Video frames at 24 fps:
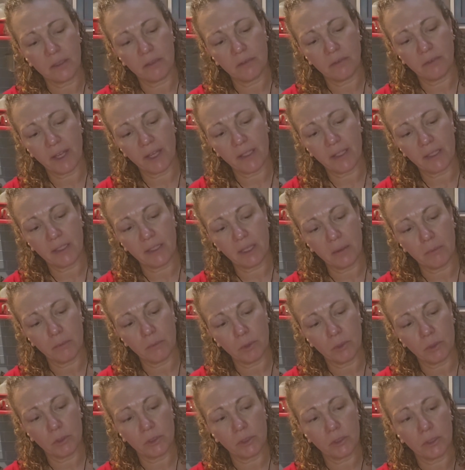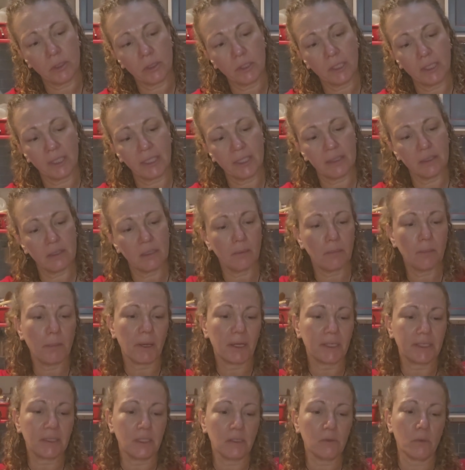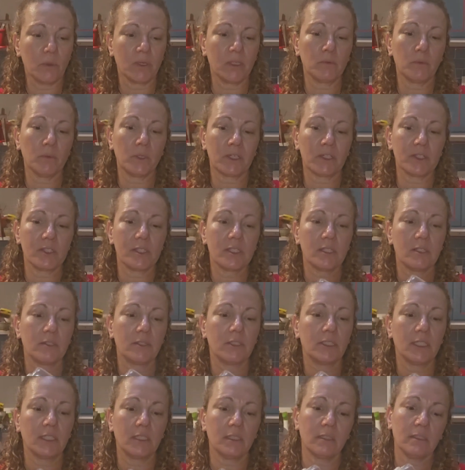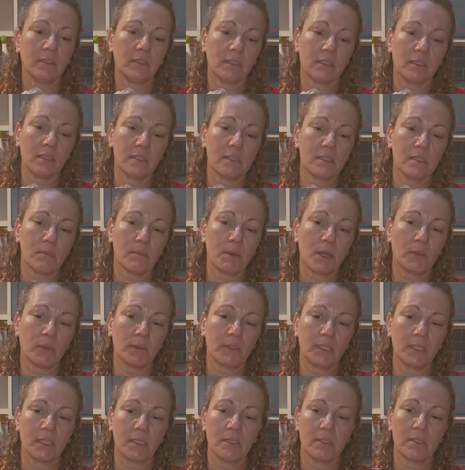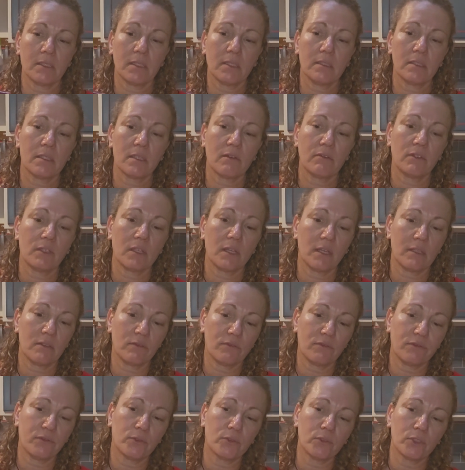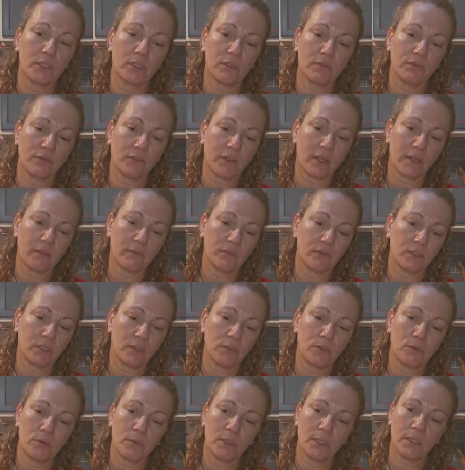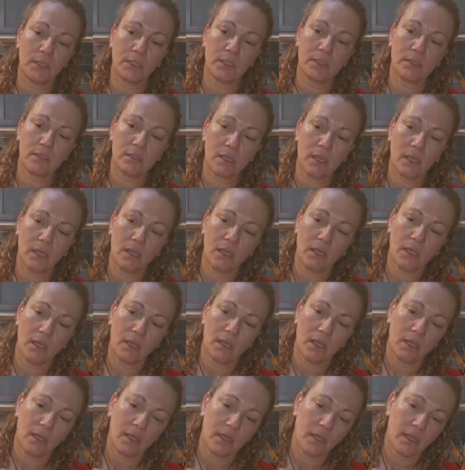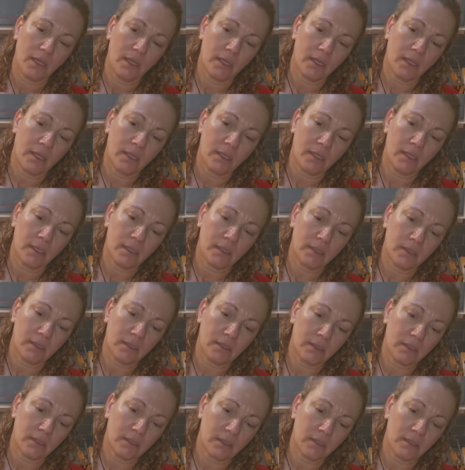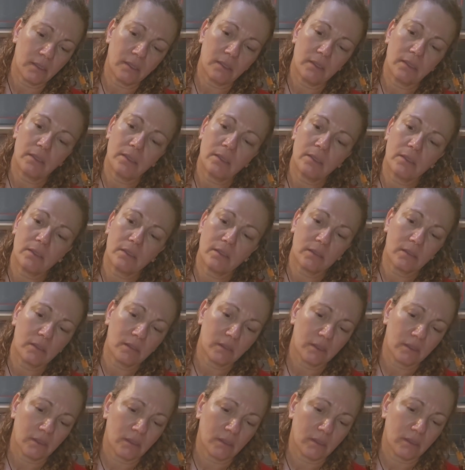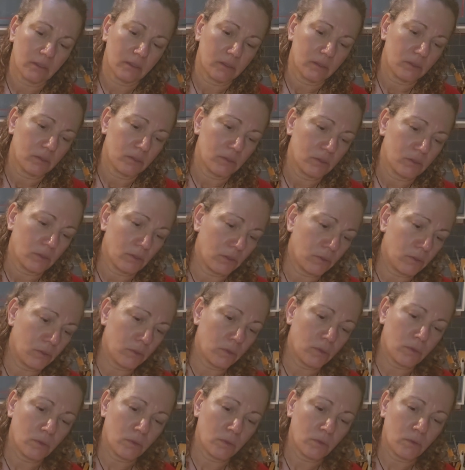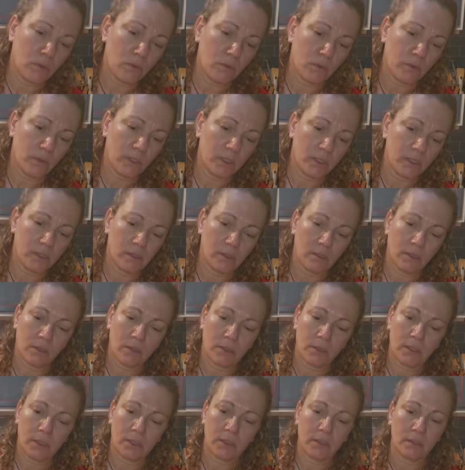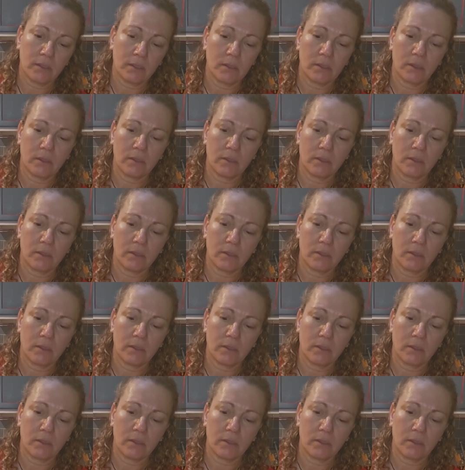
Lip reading: vaginal model in the body. When we are starting, it's about this. It's at 45 degrees. And so we start,